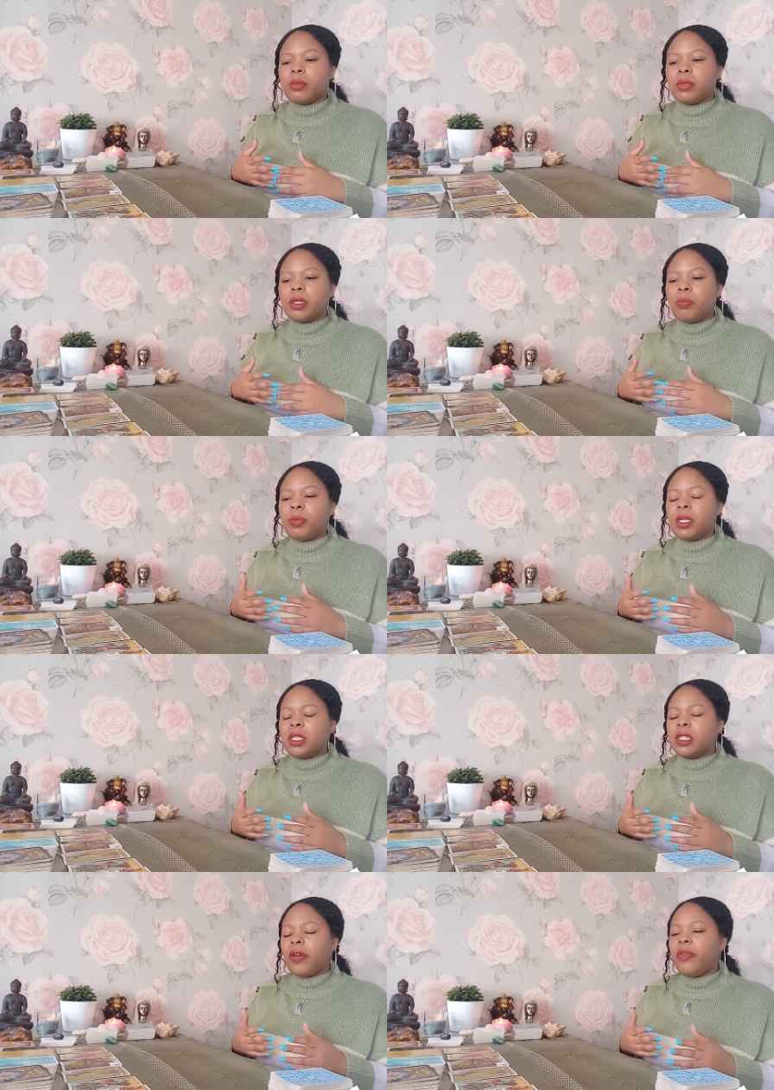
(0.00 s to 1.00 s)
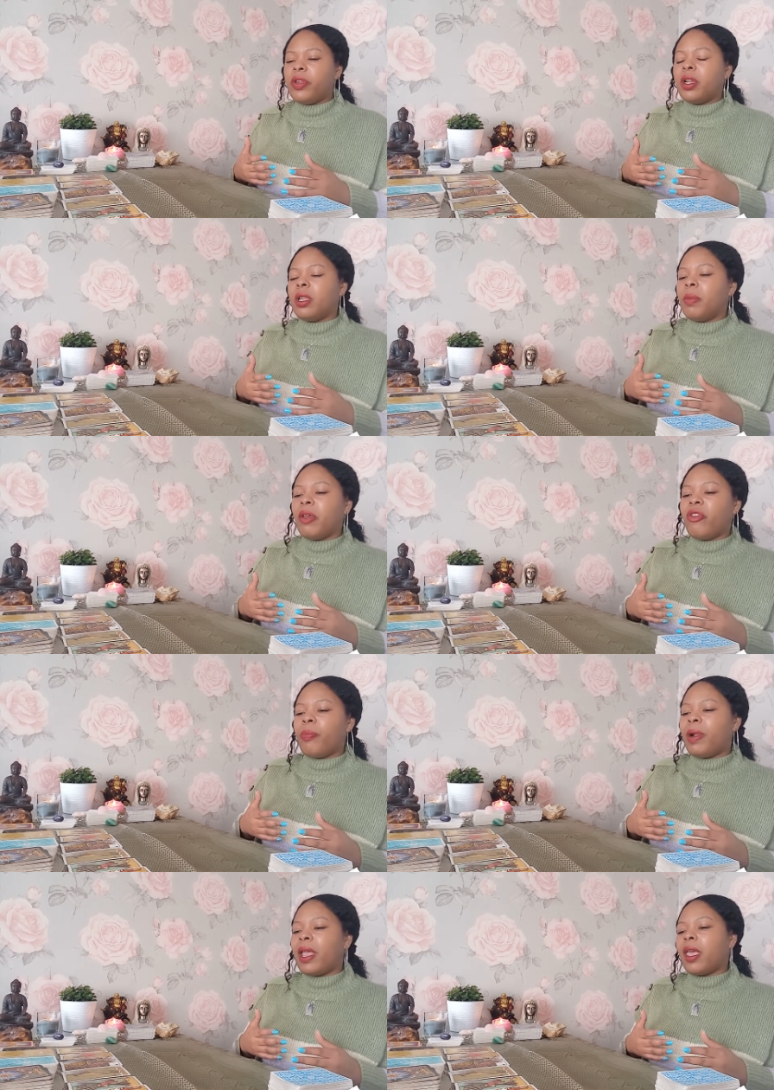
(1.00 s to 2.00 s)
somebody's definitely a bit of a
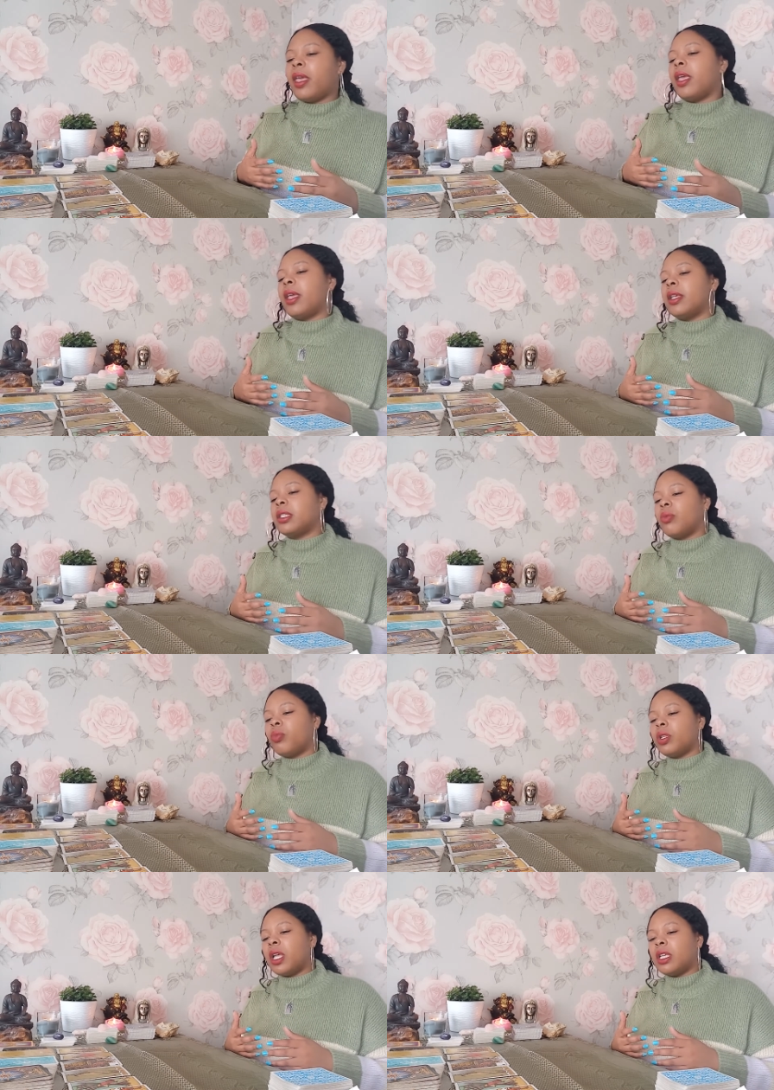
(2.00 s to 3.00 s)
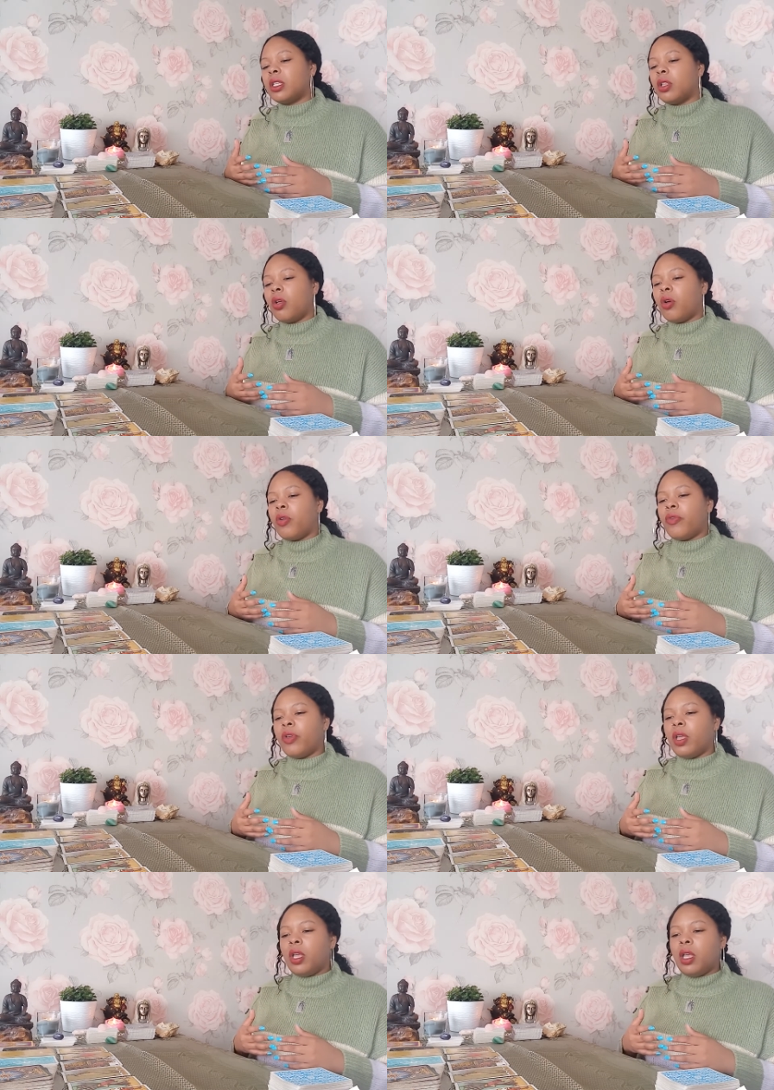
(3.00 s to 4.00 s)
player here. Someone has a lot of
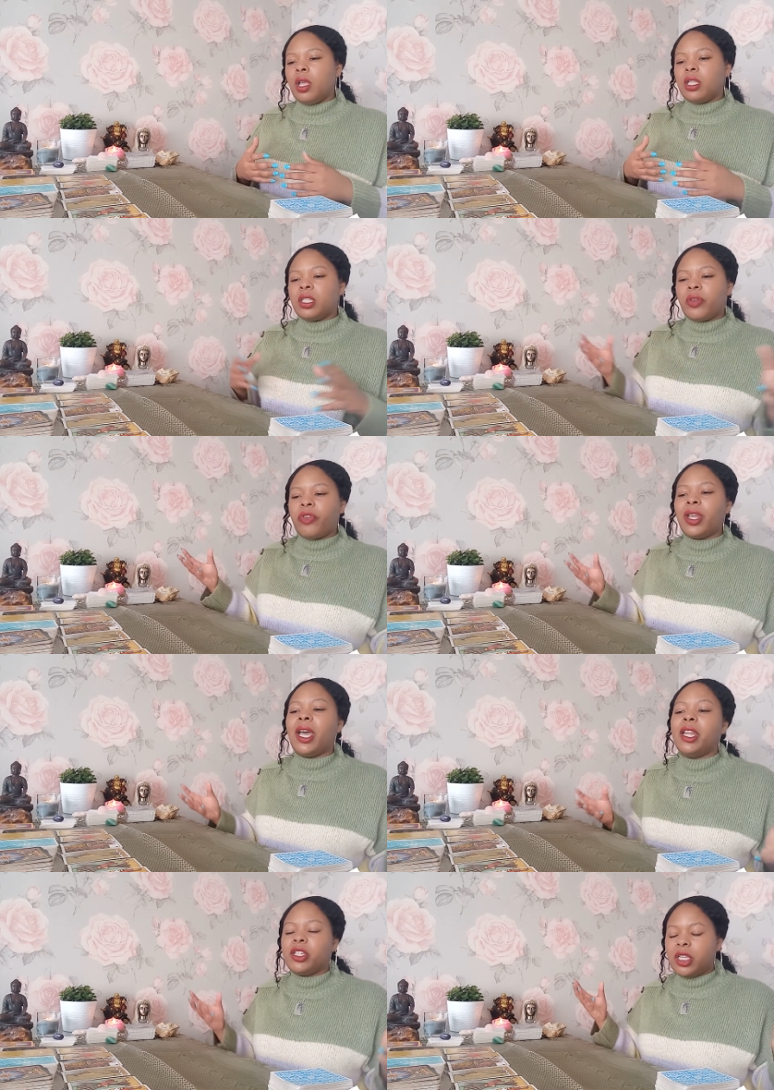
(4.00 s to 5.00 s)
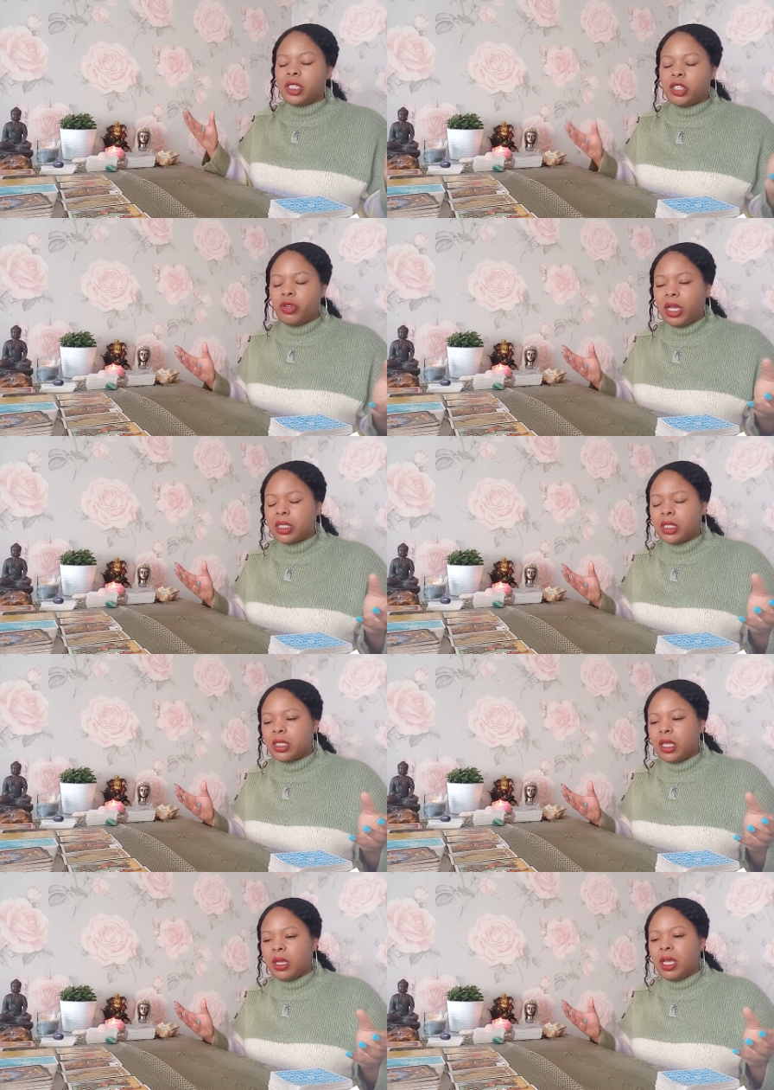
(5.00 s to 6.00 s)
different energies
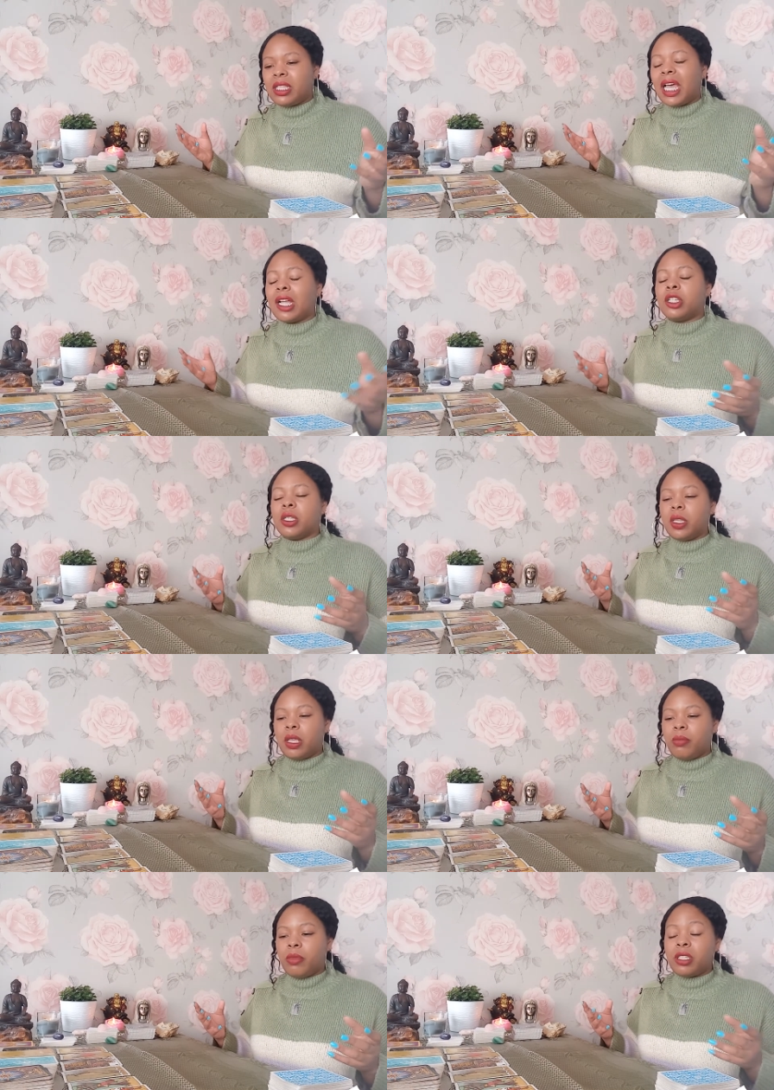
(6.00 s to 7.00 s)
attached to them.